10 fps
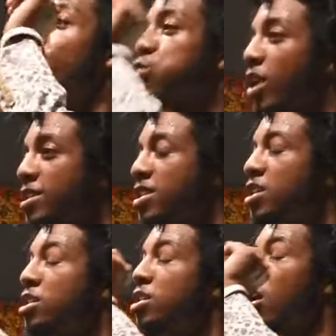
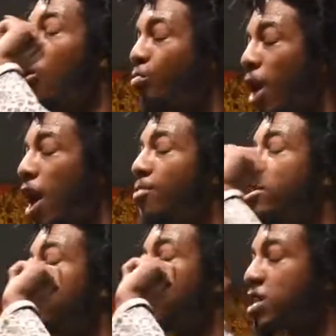President
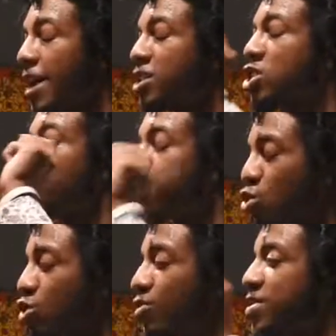Obama's election
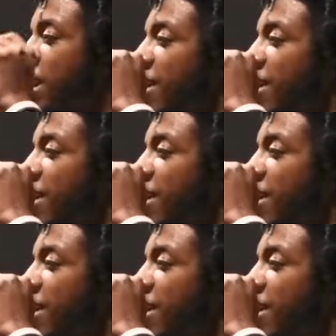proves